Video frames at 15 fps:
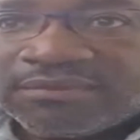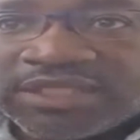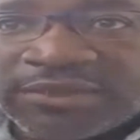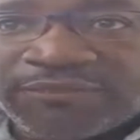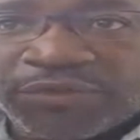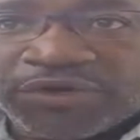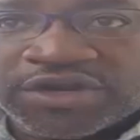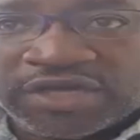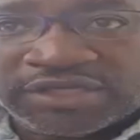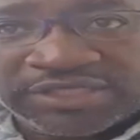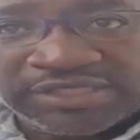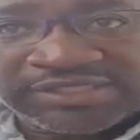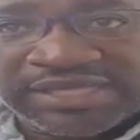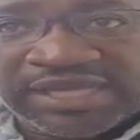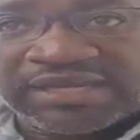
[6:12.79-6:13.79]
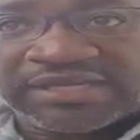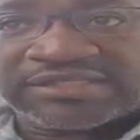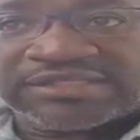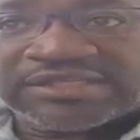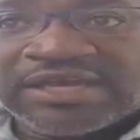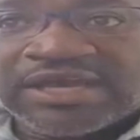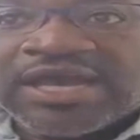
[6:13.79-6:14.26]
the product to sell
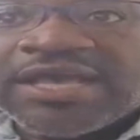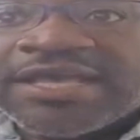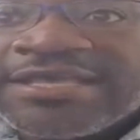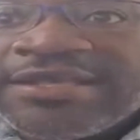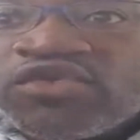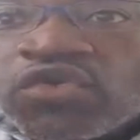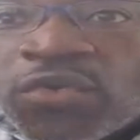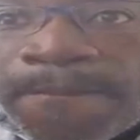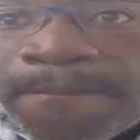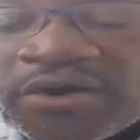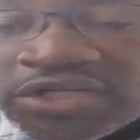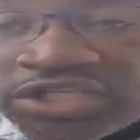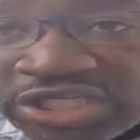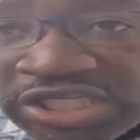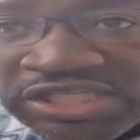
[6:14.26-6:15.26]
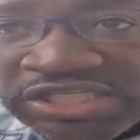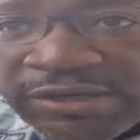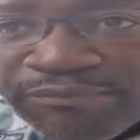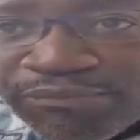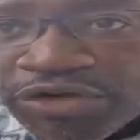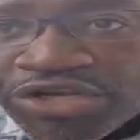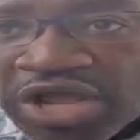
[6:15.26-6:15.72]
us. He who purchased the
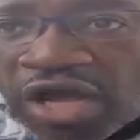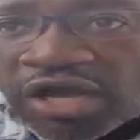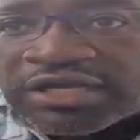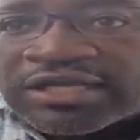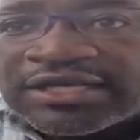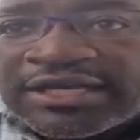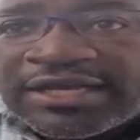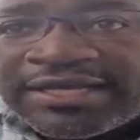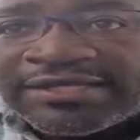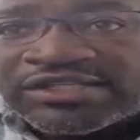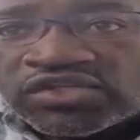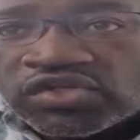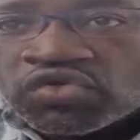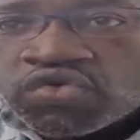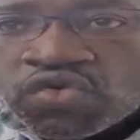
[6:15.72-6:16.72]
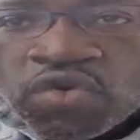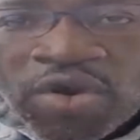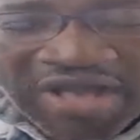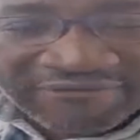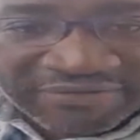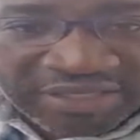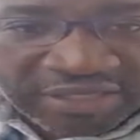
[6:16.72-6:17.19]
product is who
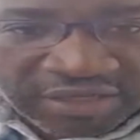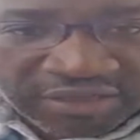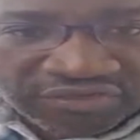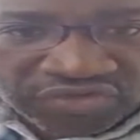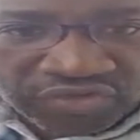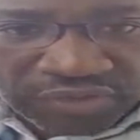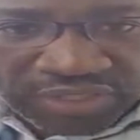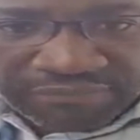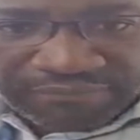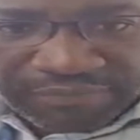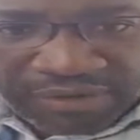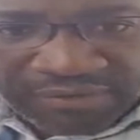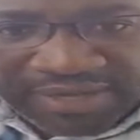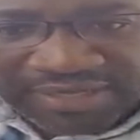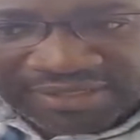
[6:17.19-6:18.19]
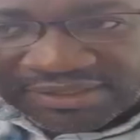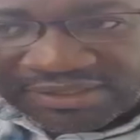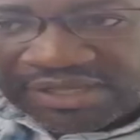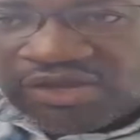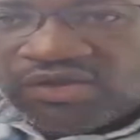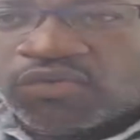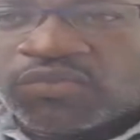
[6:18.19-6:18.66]
have the controlling power.
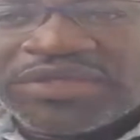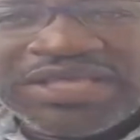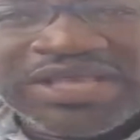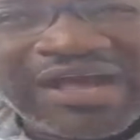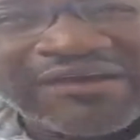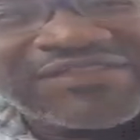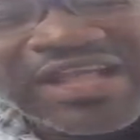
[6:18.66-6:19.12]
We have